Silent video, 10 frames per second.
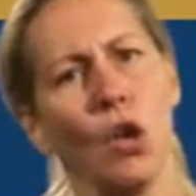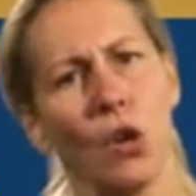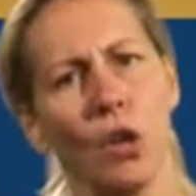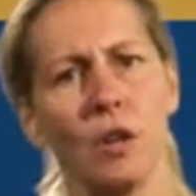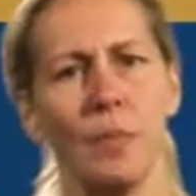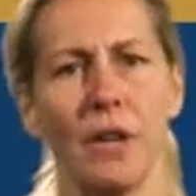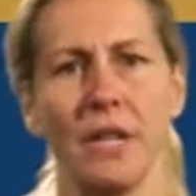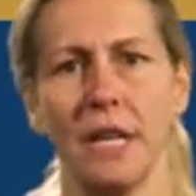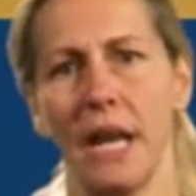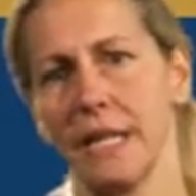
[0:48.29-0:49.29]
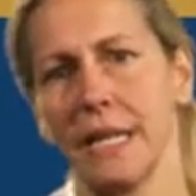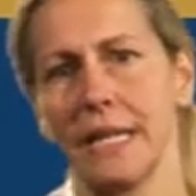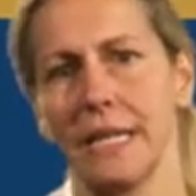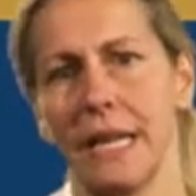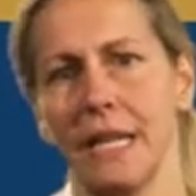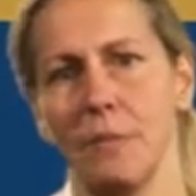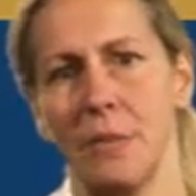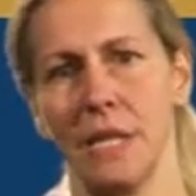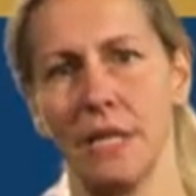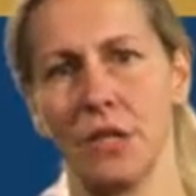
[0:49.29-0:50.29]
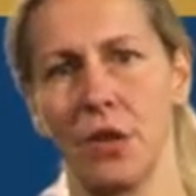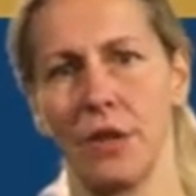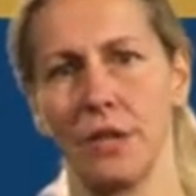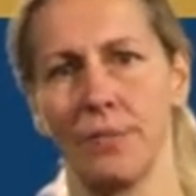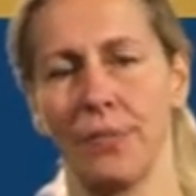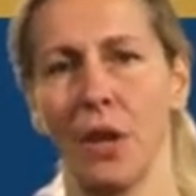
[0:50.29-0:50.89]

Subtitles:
Look upon it as an extended business card.